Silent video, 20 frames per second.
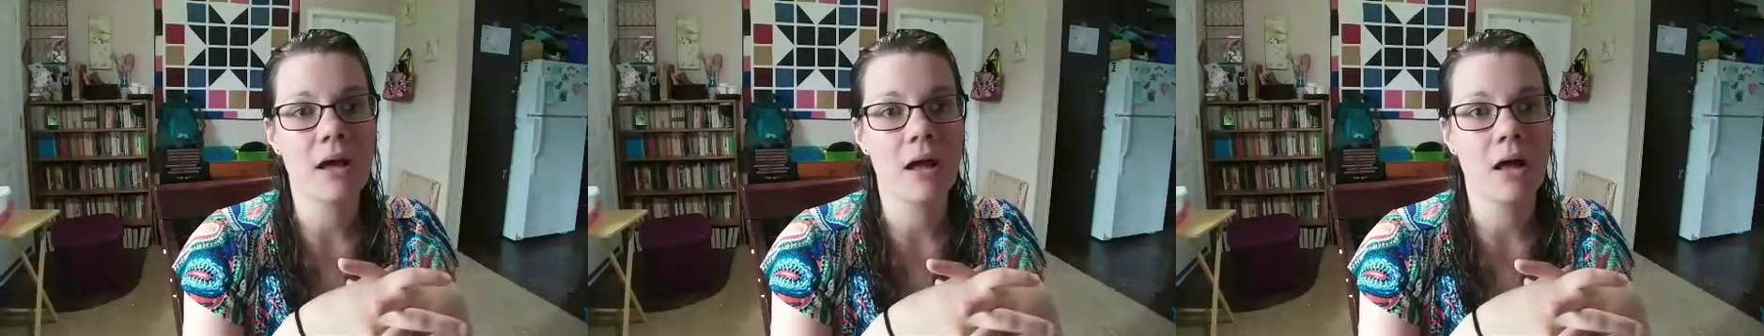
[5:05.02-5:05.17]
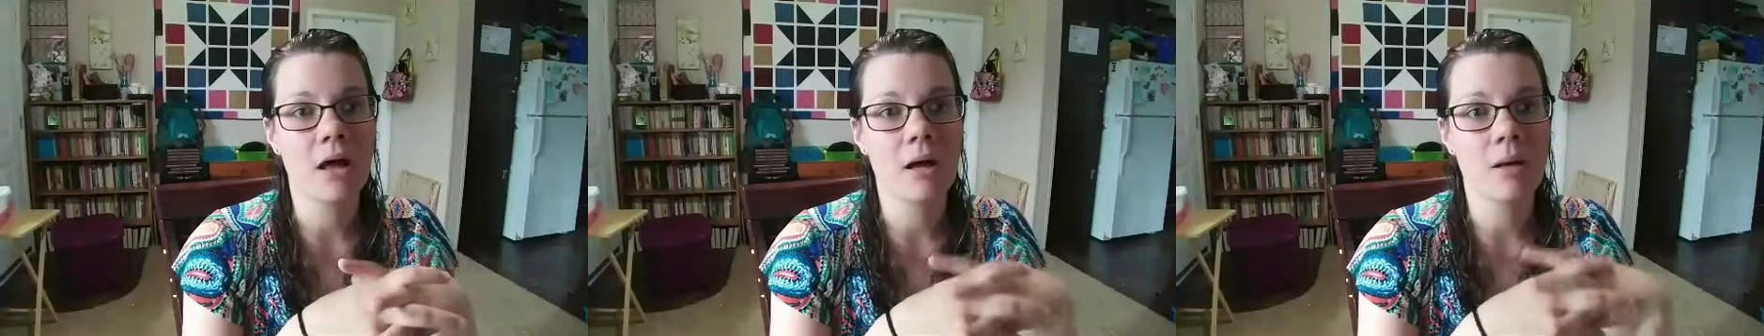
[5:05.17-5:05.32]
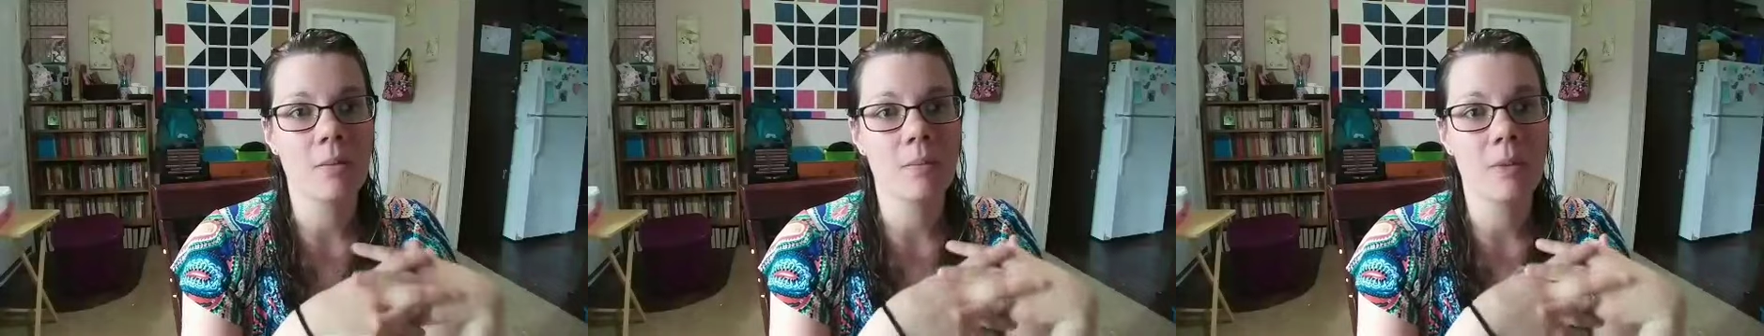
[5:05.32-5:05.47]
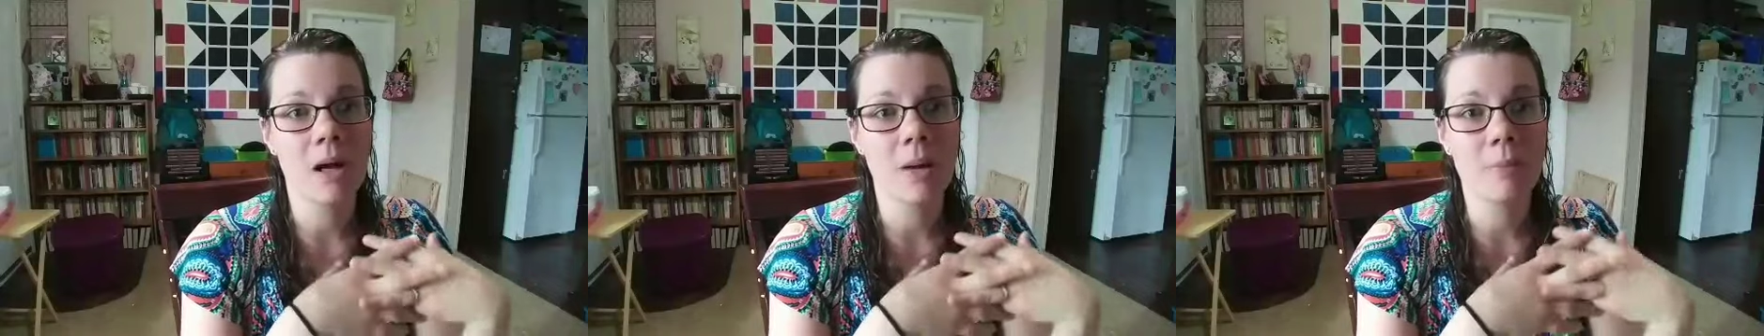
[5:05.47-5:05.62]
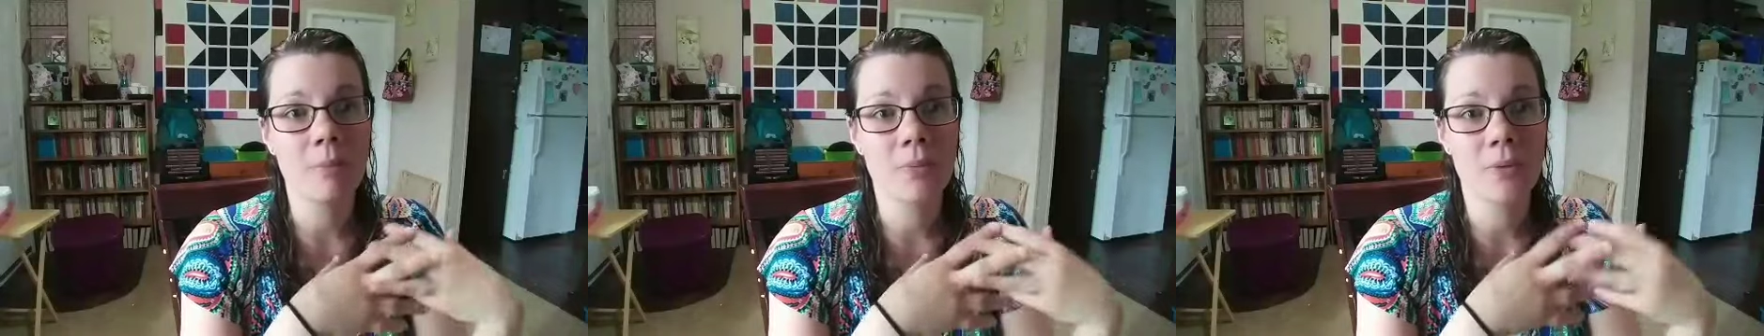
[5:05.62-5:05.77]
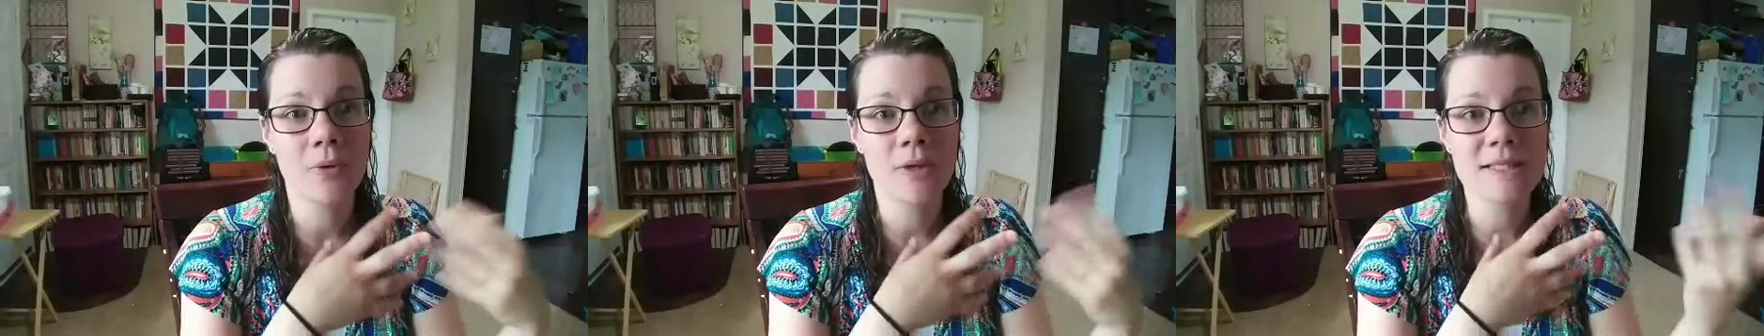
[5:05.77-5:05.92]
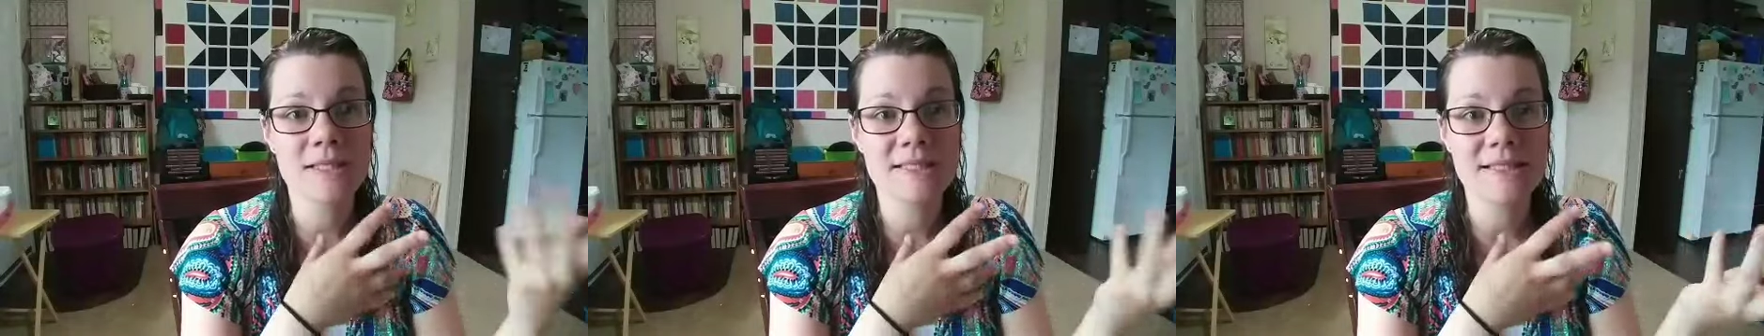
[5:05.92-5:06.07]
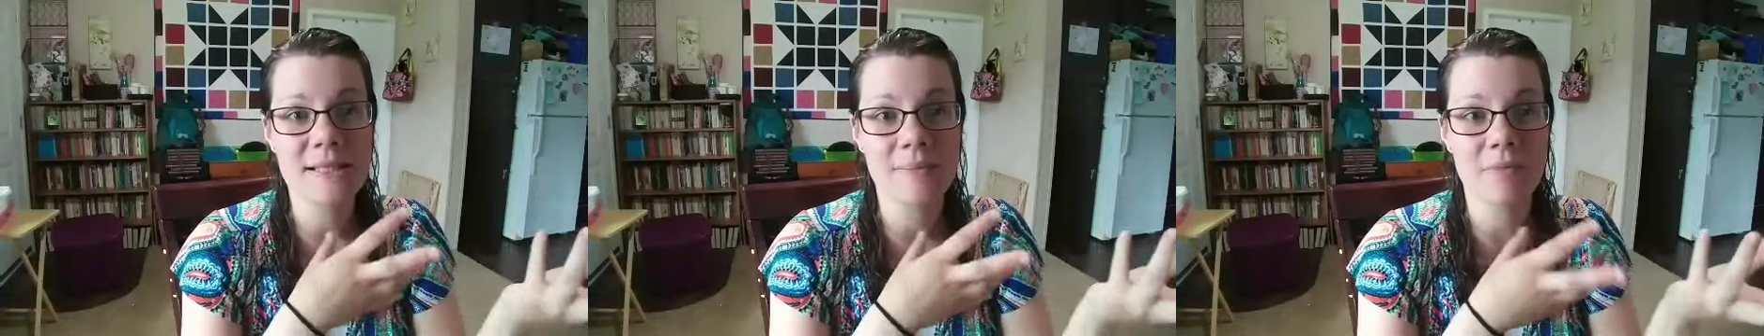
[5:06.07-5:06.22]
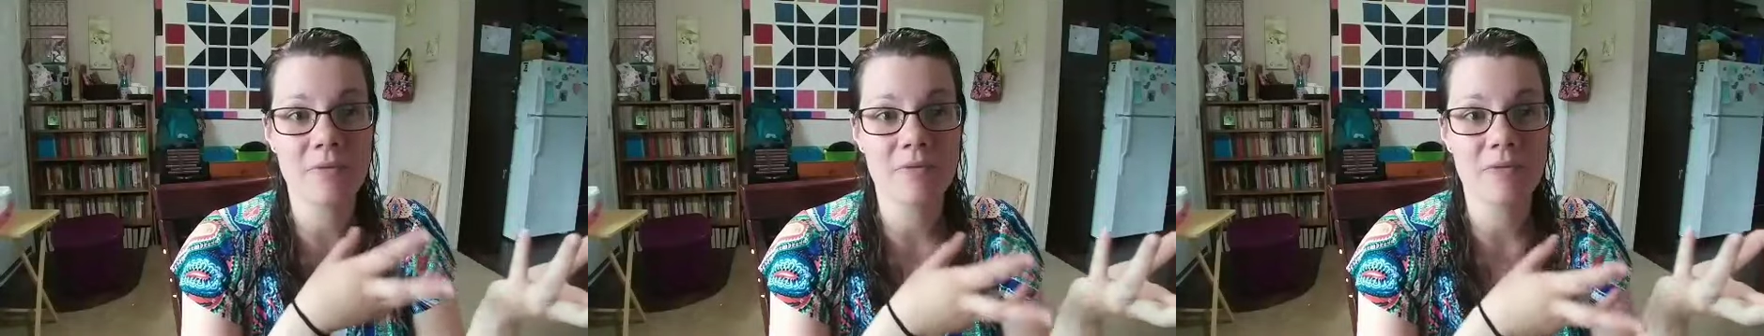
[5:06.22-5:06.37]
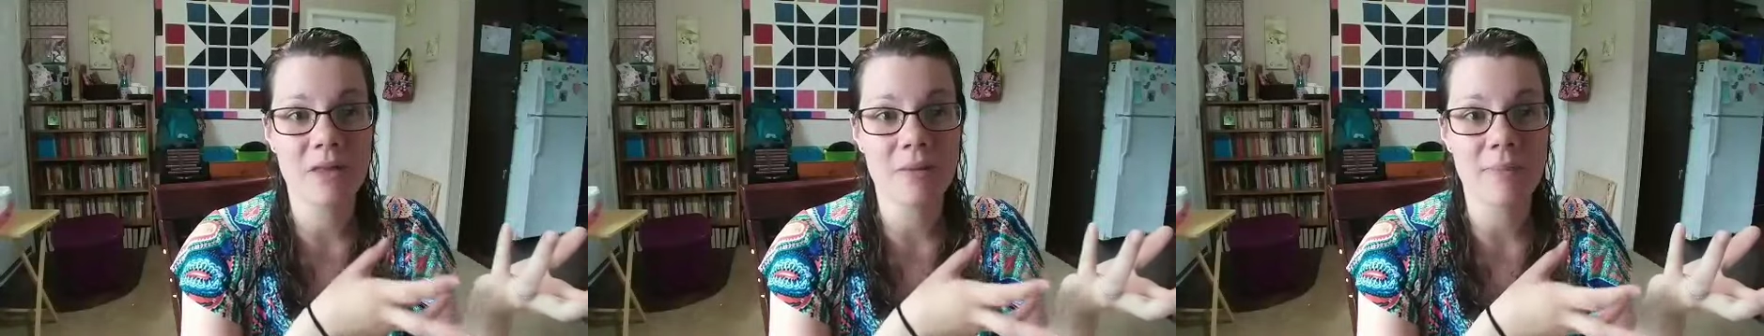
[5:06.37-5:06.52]
um, print some
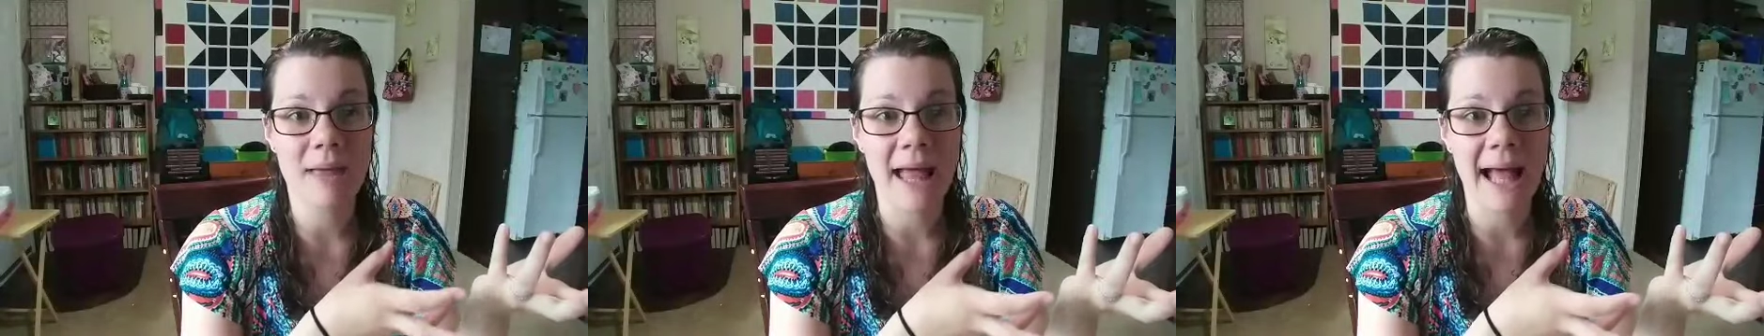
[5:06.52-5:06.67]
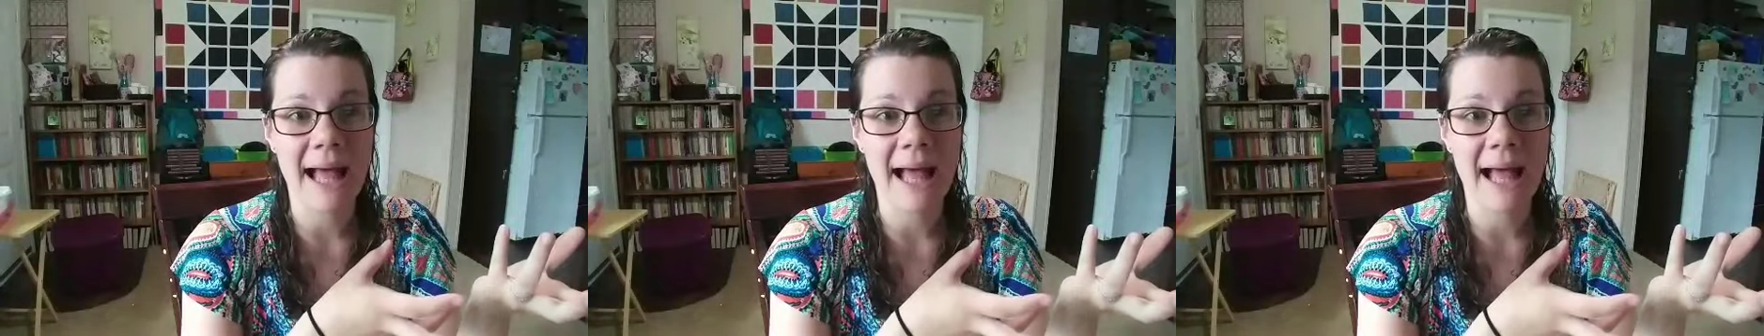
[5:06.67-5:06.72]
of them